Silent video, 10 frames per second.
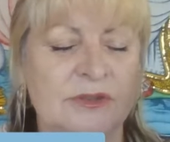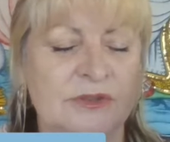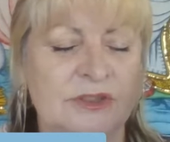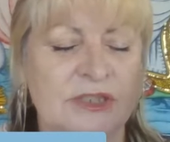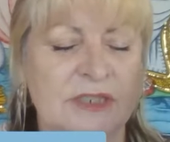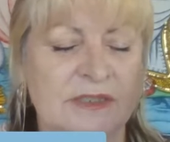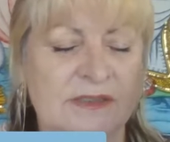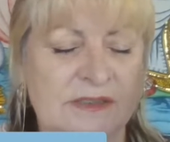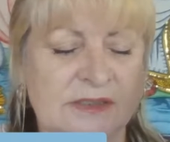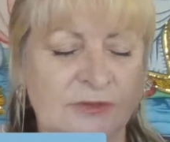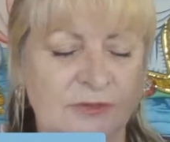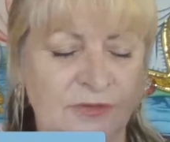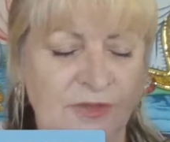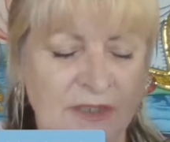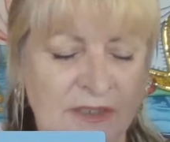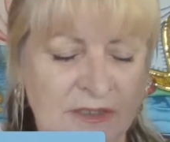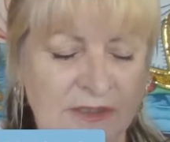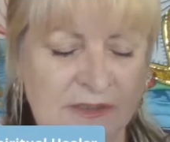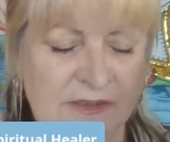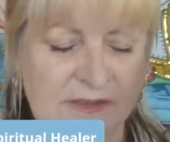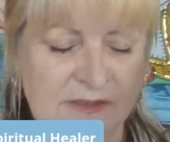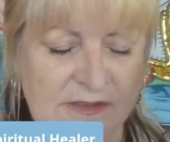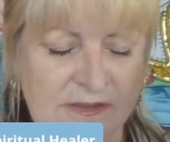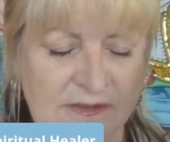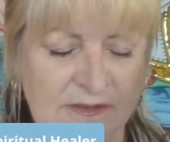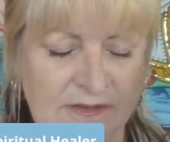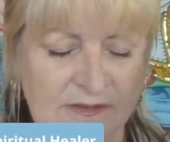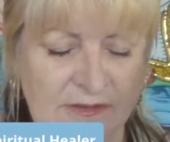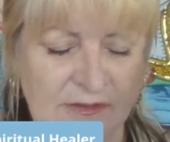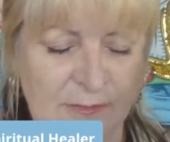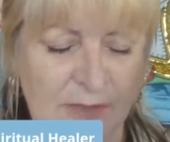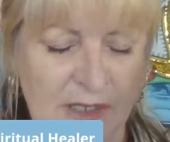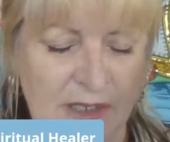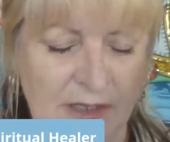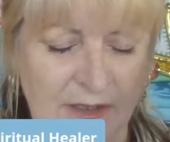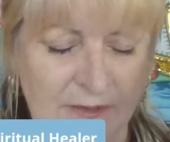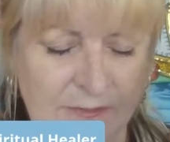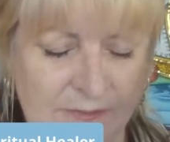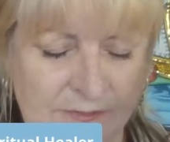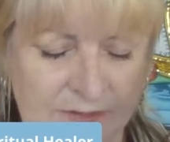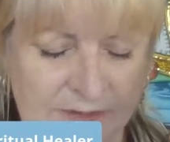your chest, your fingers, your palms,